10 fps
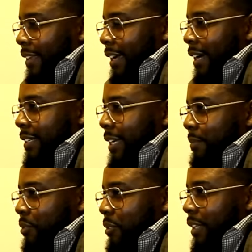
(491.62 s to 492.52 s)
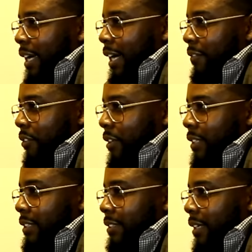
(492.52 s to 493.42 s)
I kept you alive all
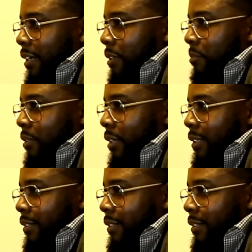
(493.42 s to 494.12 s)
this time, bro.